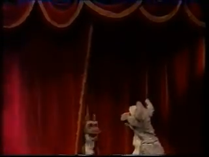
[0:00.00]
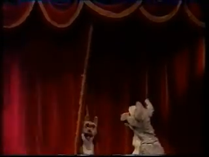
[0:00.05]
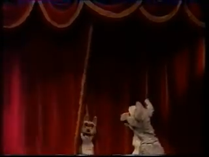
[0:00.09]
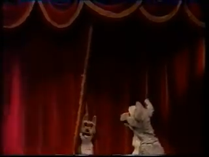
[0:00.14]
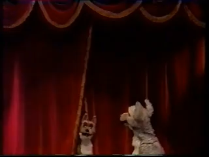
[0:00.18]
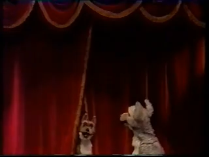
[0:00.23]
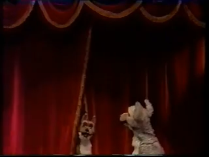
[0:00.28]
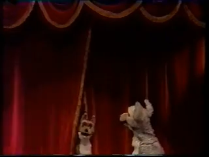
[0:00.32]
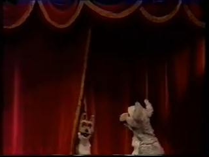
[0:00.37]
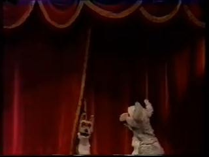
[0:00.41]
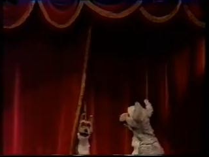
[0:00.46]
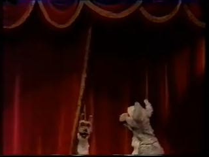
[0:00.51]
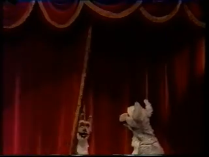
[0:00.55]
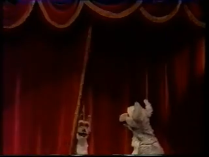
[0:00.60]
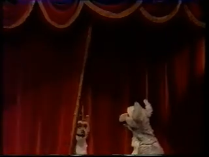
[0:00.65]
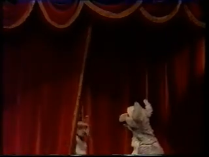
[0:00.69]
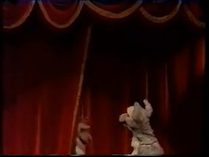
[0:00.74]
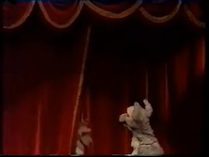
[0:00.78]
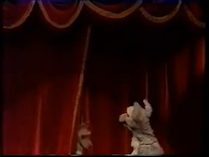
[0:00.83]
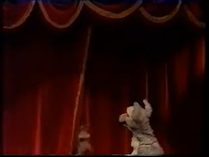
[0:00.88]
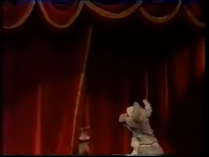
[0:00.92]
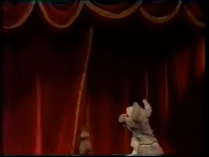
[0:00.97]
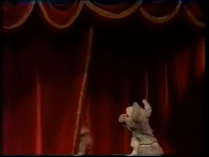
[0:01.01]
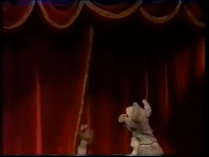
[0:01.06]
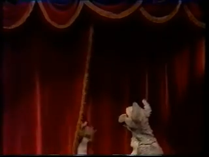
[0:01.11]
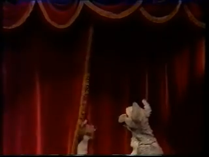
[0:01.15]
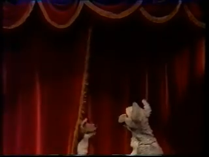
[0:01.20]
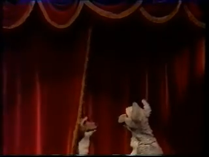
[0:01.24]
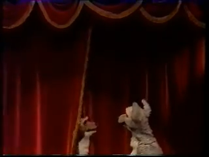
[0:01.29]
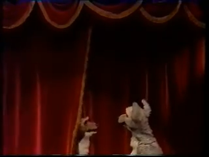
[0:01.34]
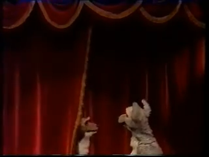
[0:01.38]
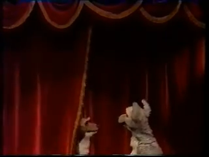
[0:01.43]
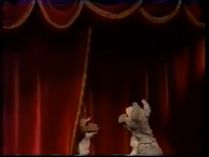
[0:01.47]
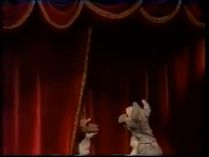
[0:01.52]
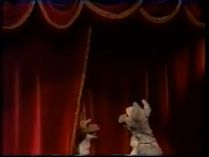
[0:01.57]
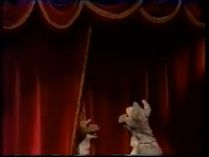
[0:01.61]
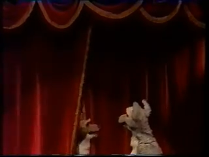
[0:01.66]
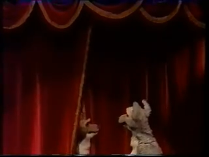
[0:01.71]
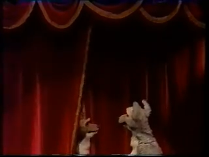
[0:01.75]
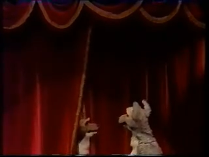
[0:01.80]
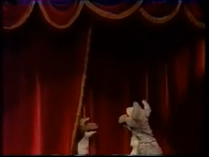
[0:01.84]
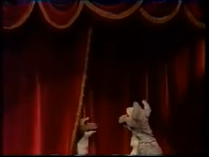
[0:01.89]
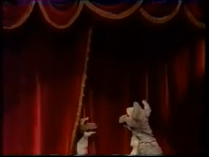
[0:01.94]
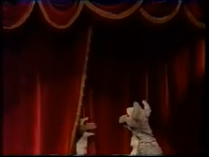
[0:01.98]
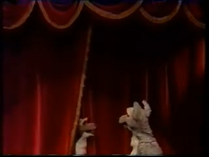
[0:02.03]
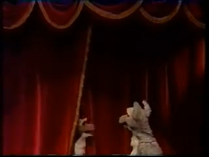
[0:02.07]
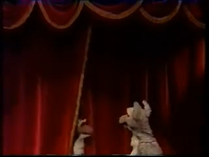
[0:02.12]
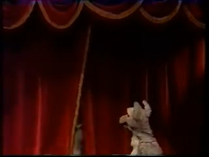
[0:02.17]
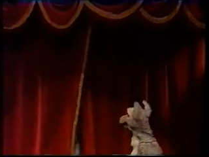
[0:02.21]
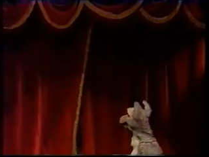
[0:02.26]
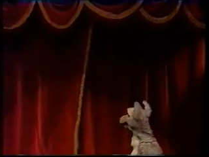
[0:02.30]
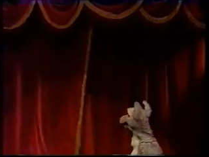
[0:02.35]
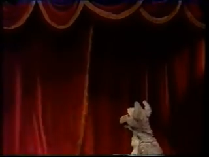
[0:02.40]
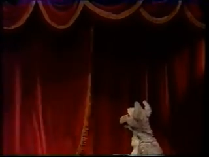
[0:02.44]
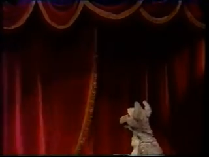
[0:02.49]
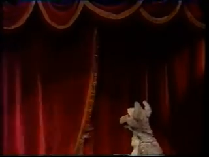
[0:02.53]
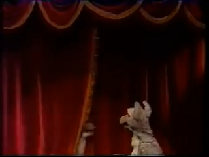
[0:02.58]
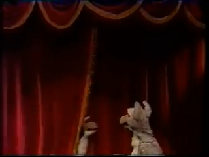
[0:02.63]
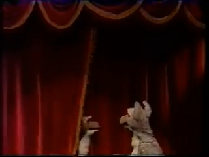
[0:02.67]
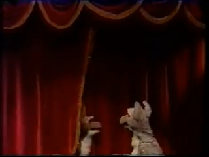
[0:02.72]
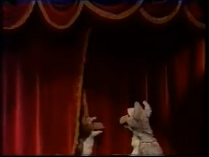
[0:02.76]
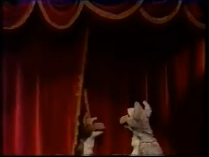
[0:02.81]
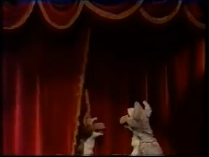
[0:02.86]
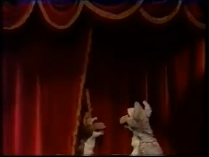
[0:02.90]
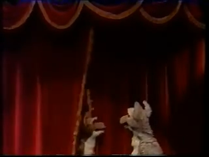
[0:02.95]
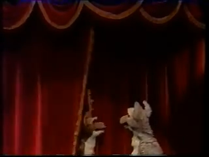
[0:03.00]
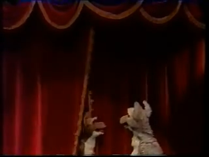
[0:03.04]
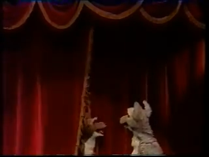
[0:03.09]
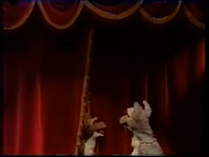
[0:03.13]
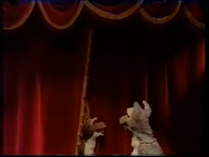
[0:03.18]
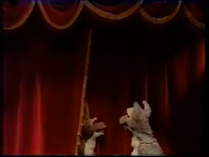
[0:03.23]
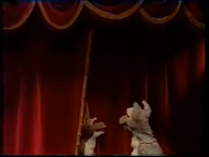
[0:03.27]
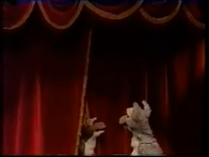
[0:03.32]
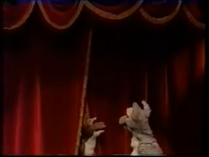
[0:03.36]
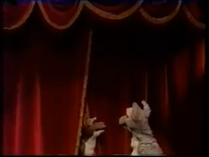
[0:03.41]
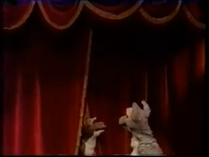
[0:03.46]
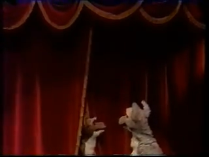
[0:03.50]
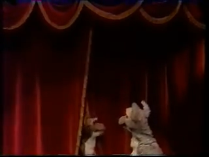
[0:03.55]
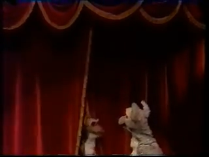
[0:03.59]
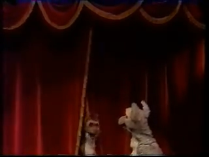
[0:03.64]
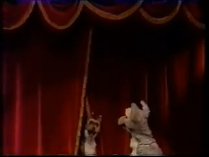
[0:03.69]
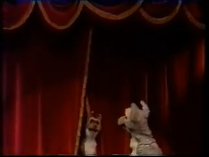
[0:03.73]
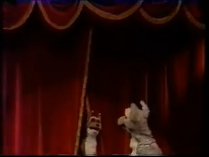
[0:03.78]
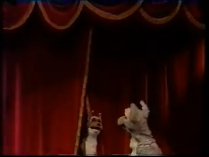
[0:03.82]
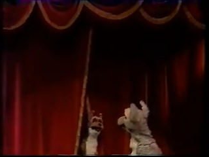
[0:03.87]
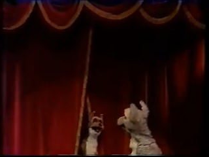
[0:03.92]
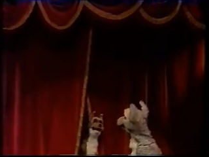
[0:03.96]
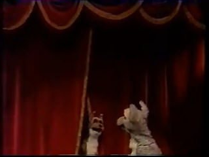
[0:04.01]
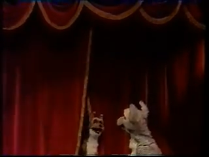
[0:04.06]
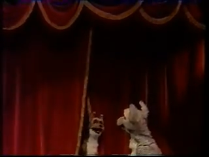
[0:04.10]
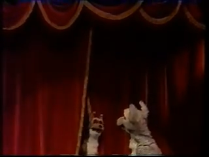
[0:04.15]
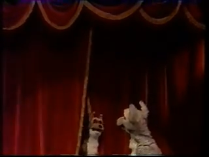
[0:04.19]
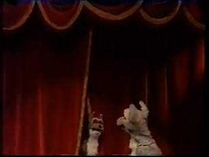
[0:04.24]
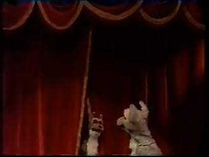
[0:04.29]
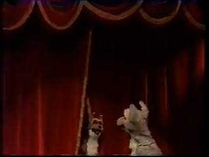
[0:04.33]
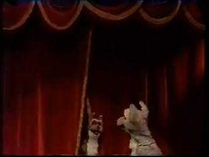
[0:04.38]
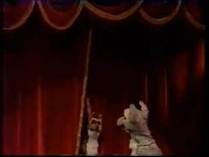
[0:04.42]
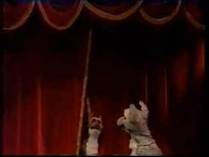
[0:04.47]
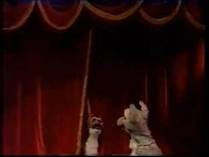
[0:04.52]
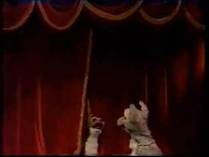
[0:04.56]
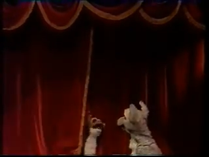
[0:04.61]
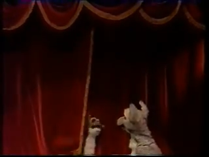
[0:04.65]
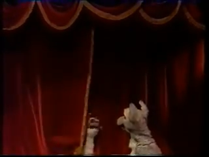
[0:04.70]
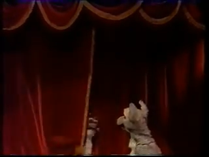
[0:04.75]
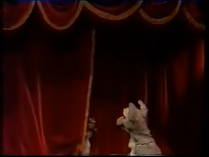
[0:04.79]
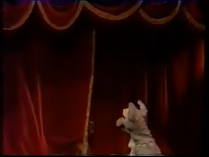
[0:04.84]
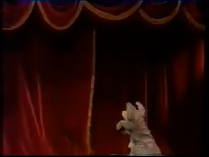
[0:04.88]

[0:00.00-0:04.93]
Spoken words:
No face is visible, so there are no lips to read.